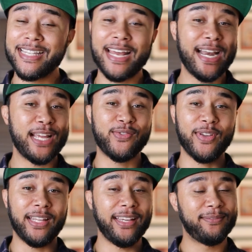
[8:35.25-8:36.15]
It's not a nice
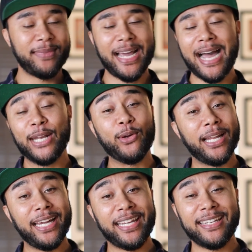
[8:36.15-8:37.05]
feeling. I don't
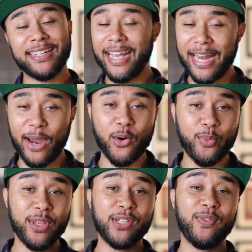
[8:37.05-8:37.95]
like it, and I
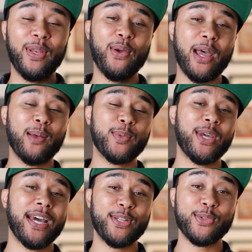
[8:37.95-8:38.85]
hope this video helps you
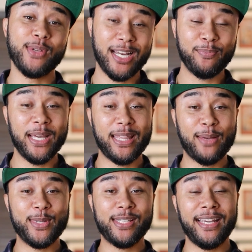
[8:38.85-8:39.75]
guys to not make
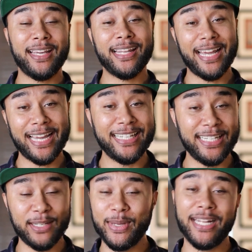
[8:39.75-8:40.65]
that mistake like I
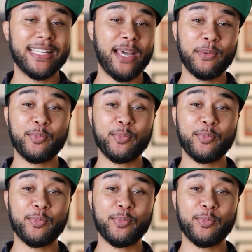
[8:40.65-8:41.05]
did many times